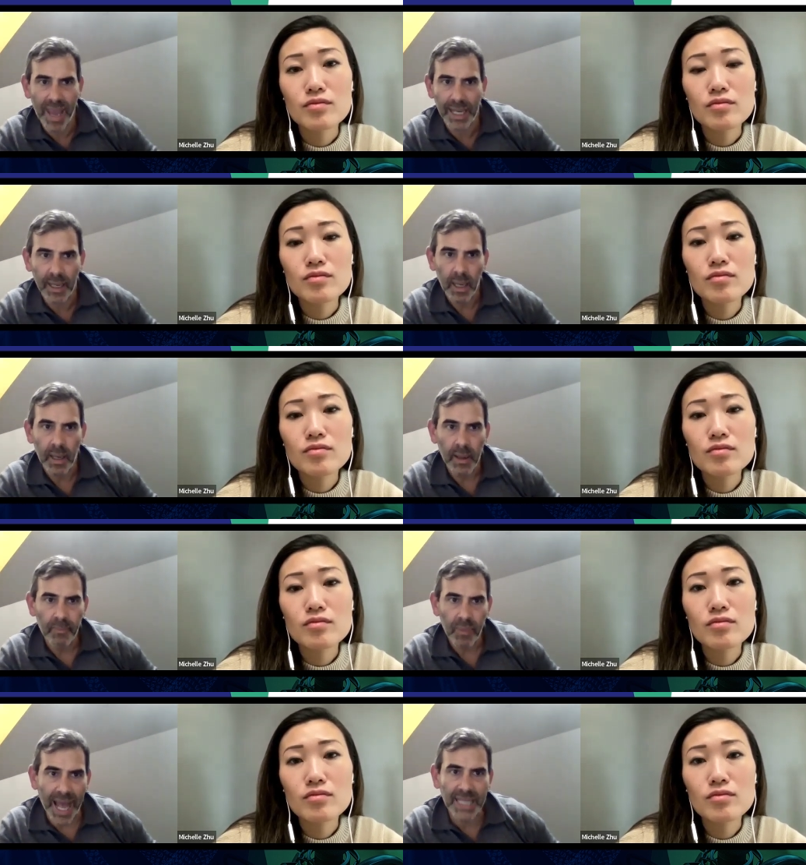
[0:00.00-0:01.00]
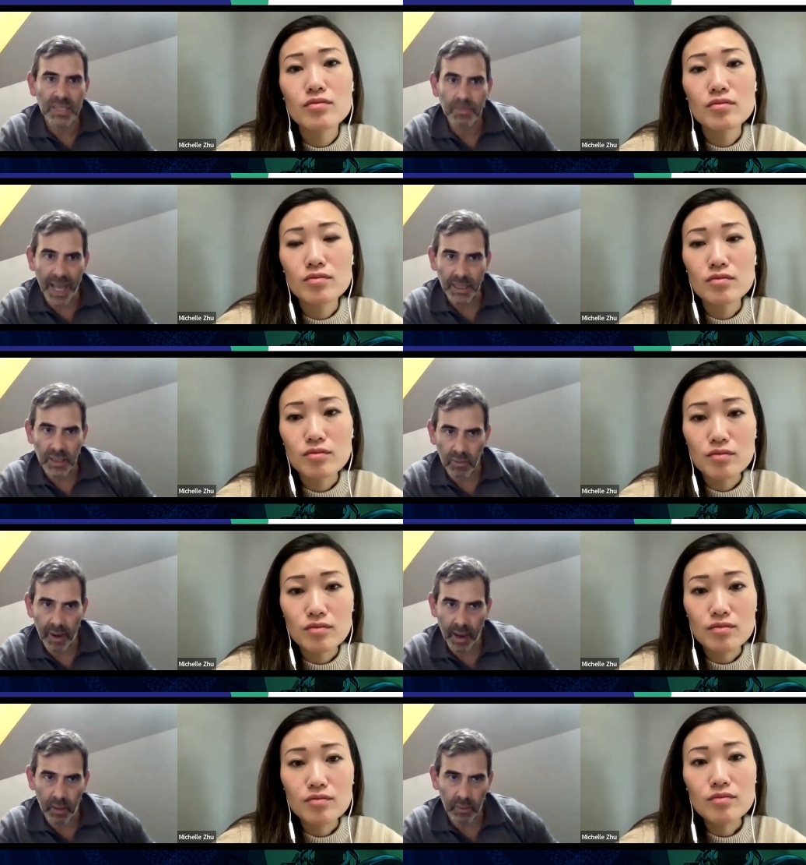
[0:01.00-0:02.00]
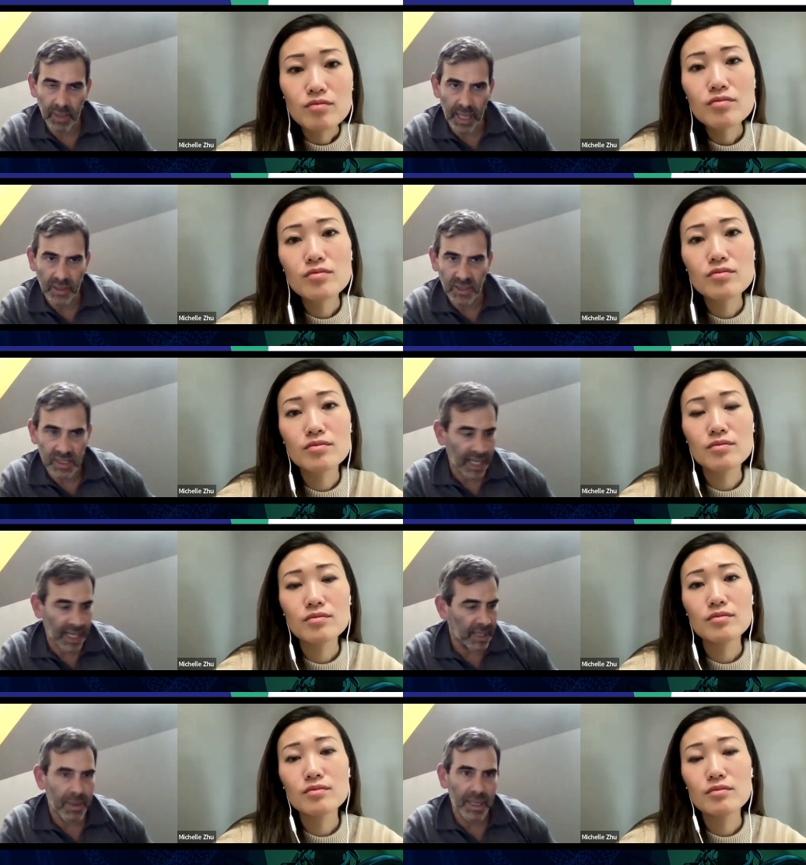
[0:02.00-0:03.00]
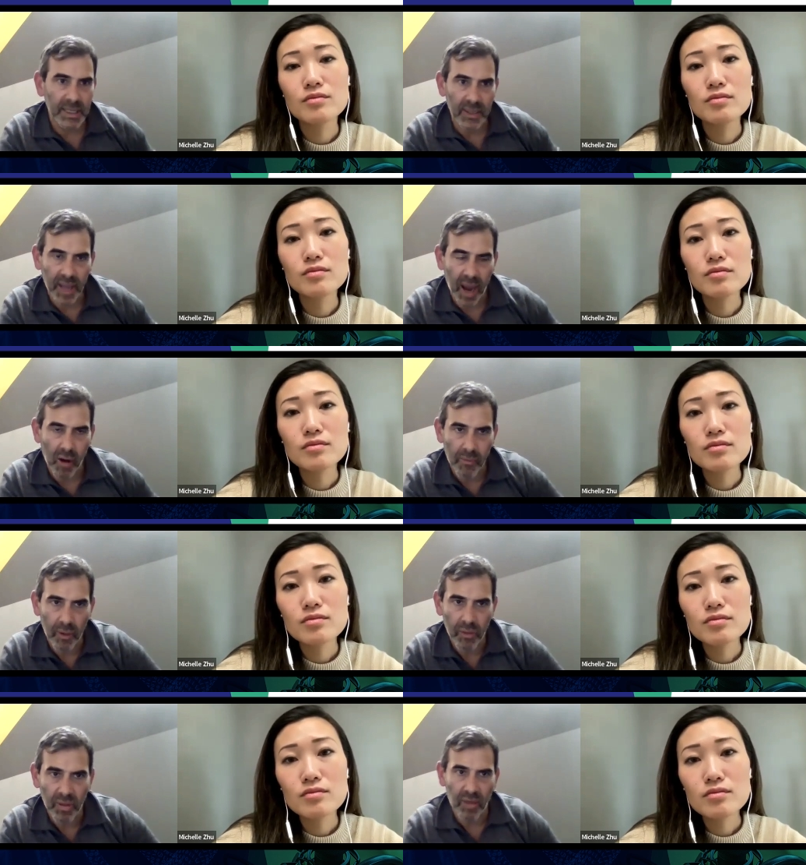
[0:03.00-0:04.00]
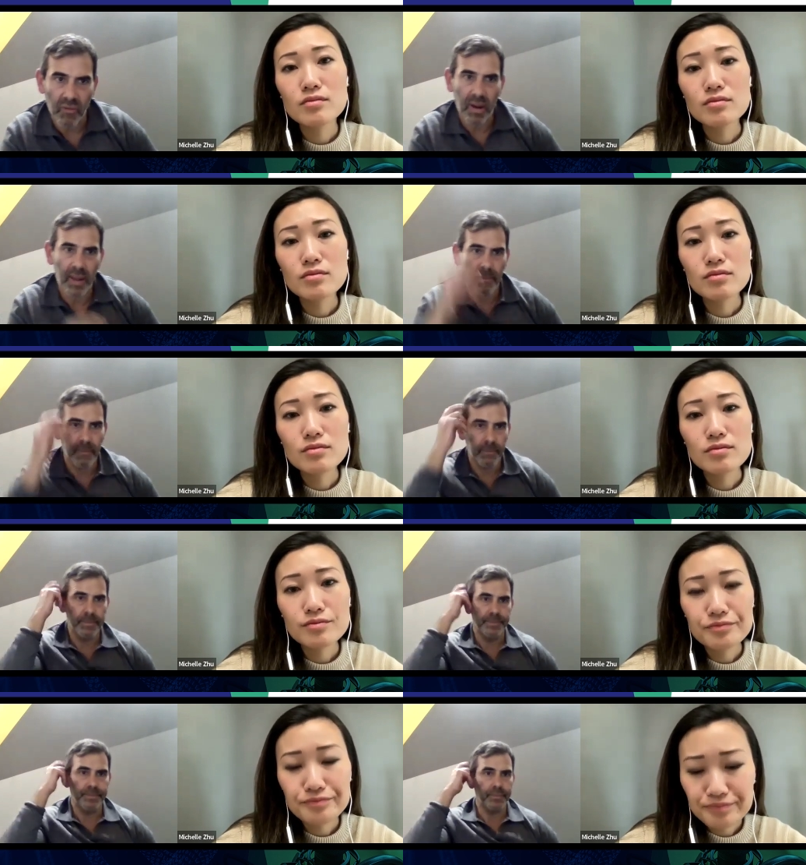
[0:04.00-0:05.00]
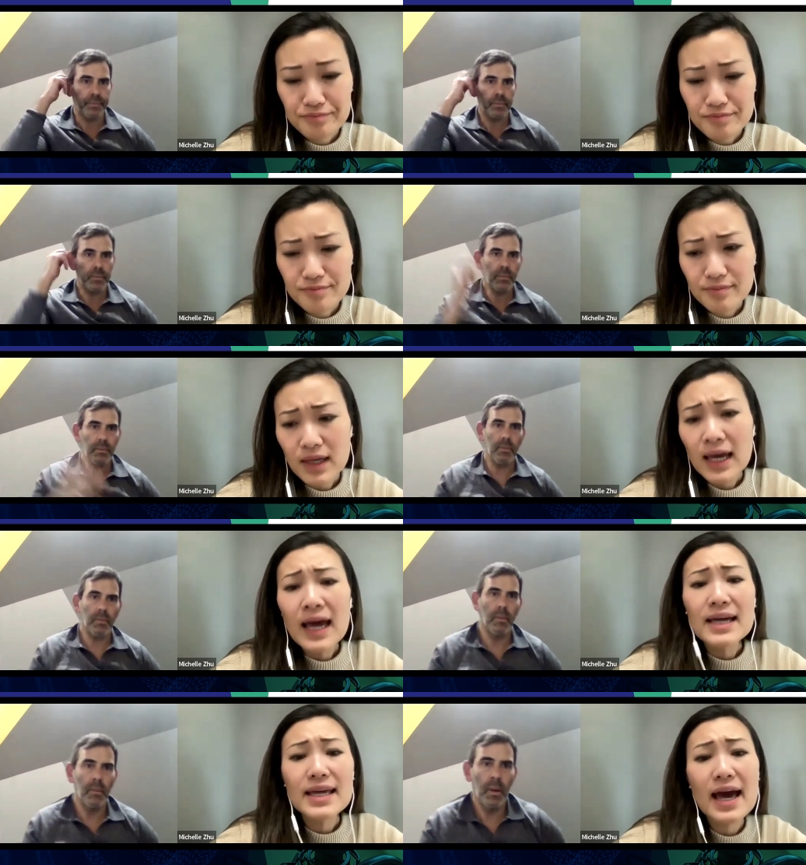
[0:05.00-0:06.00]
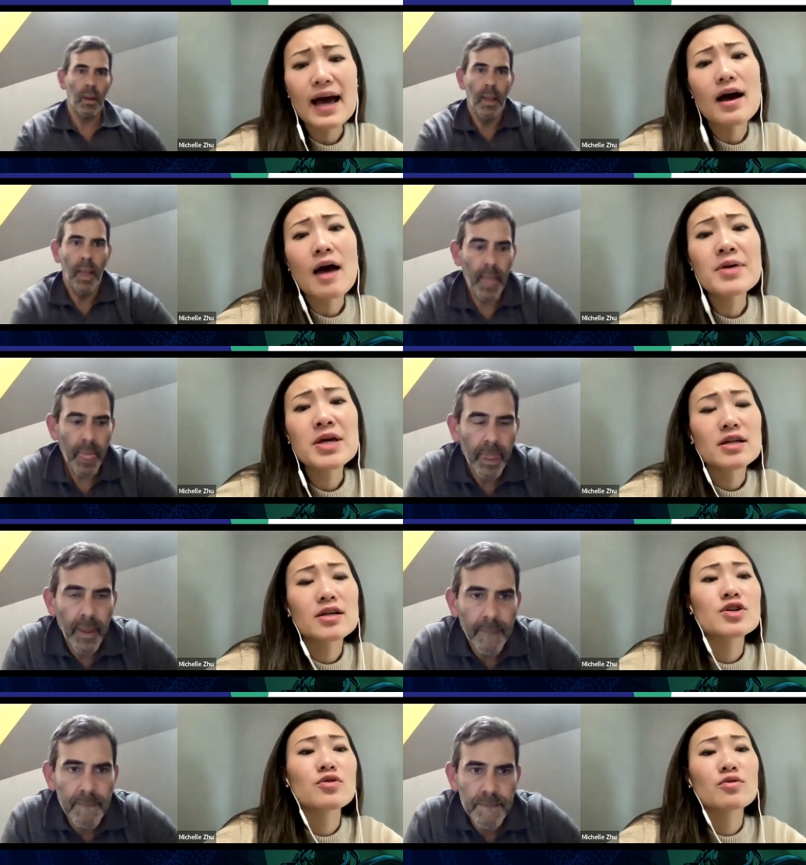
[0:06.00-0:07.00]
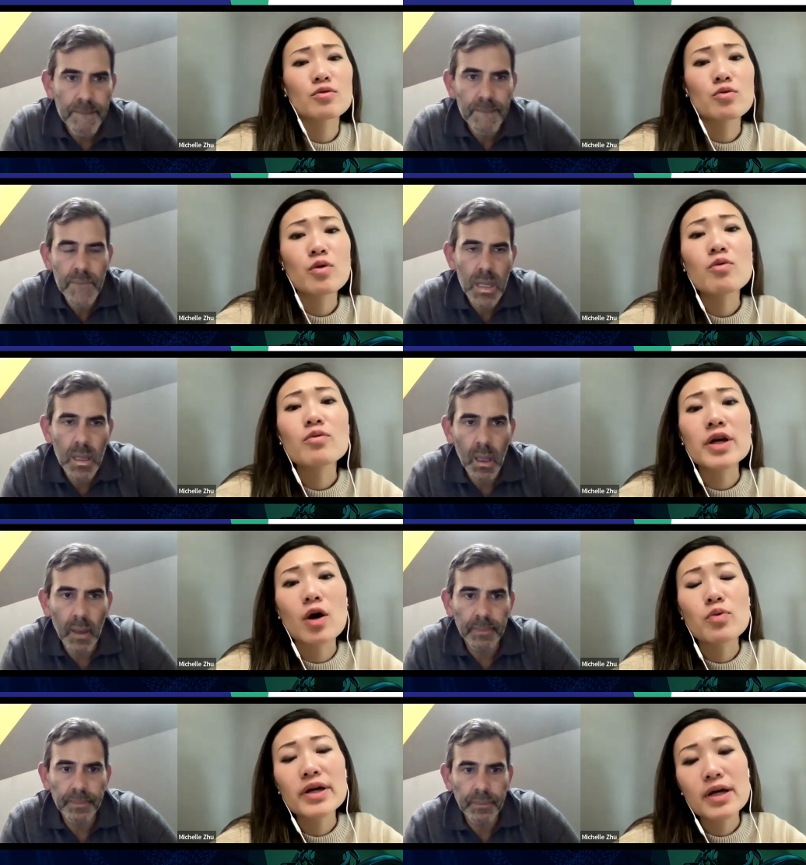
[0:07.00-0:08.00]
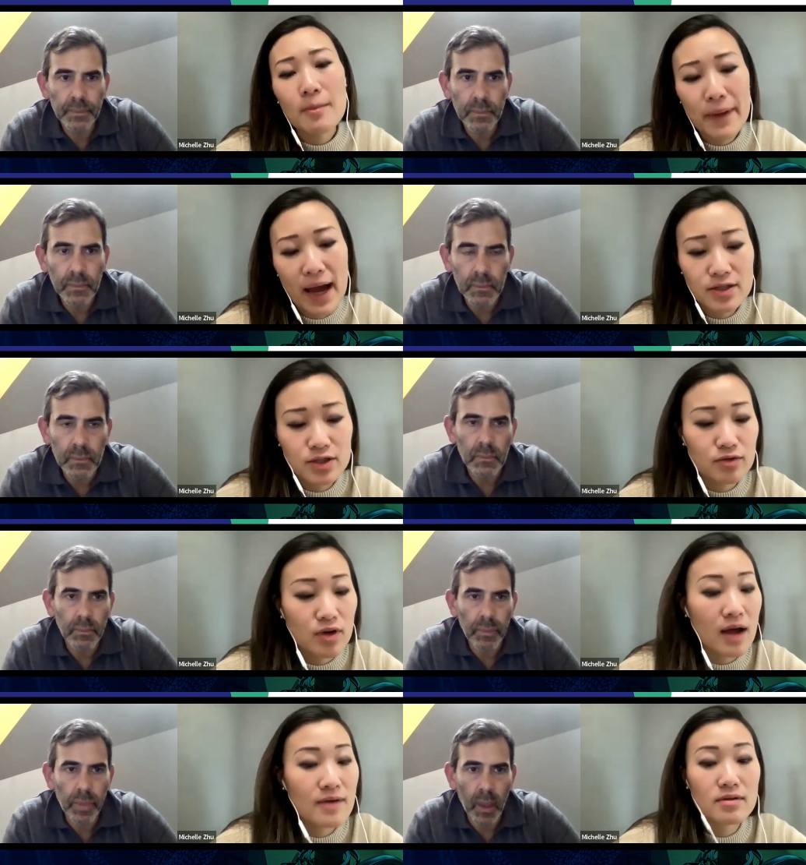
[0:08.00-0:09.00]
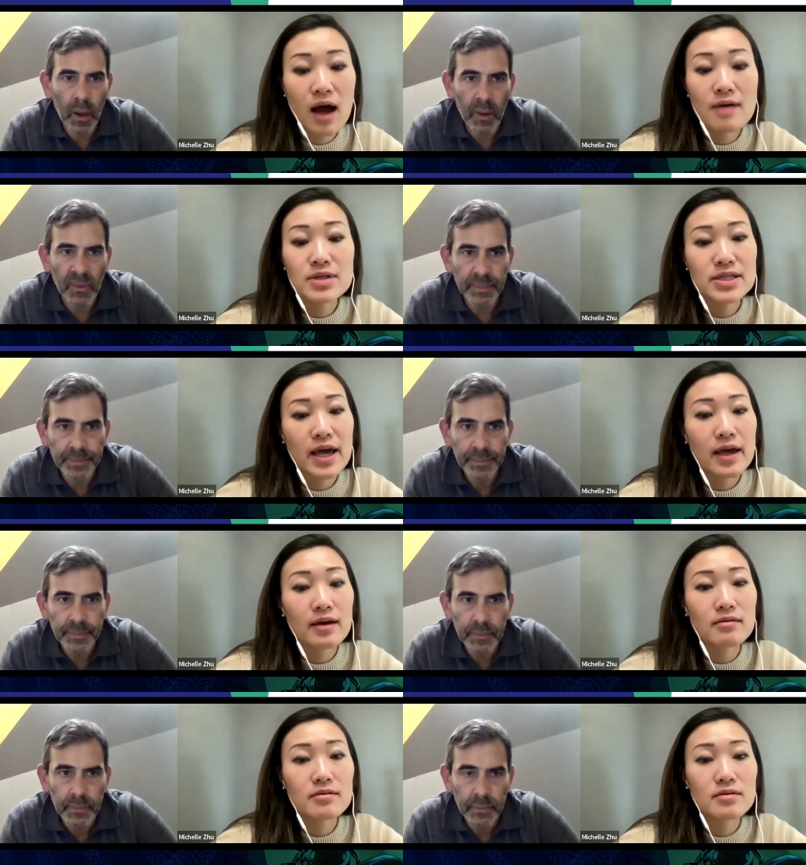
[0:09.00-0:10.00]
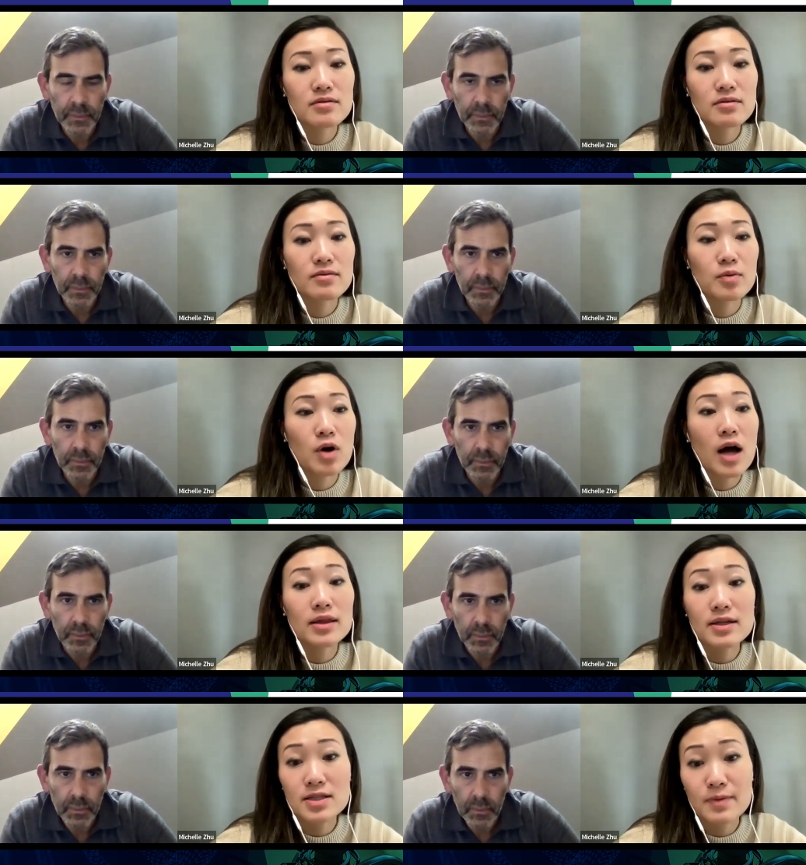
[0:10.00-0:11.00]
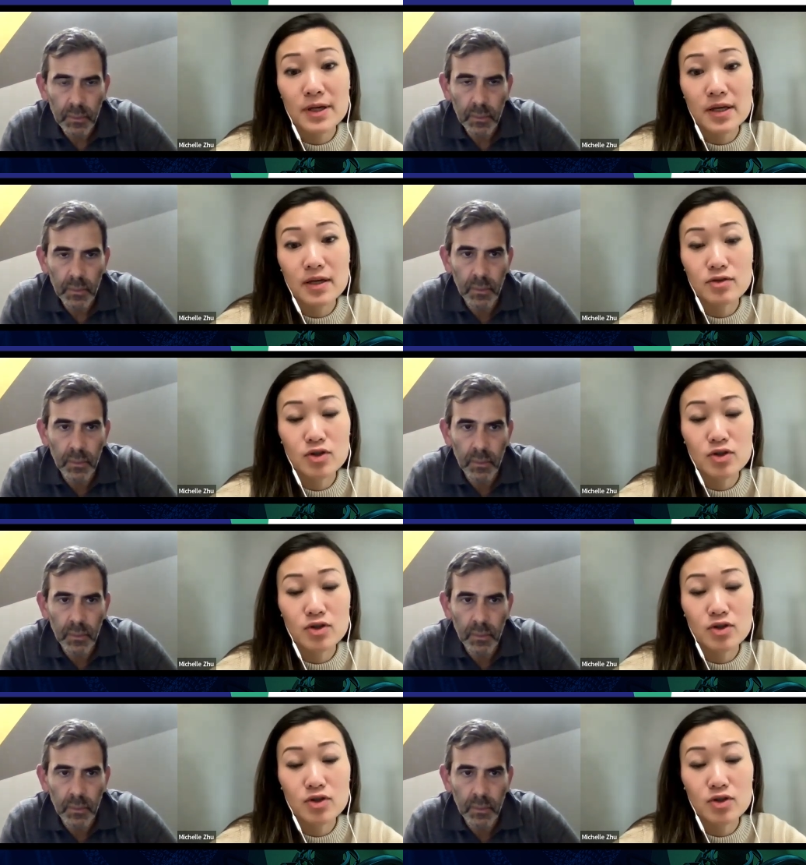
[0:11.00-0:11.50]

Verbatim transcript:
Speaker 1: main aspects around the unsustainability of the current process, right?
Speaker 2: Yeah, I mean, so you know, we come back to the. I I would say, sort of broadly speaking,